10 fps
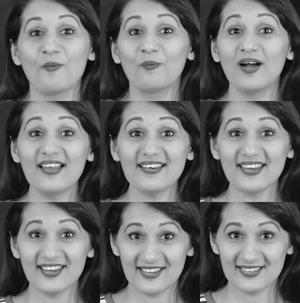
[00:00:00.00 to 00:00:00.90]

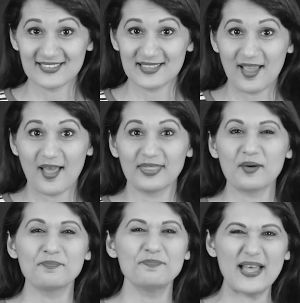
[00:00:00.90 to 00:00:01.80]
What is the
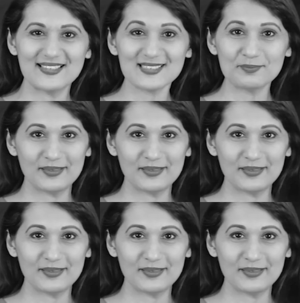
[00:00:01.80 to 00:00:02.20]
best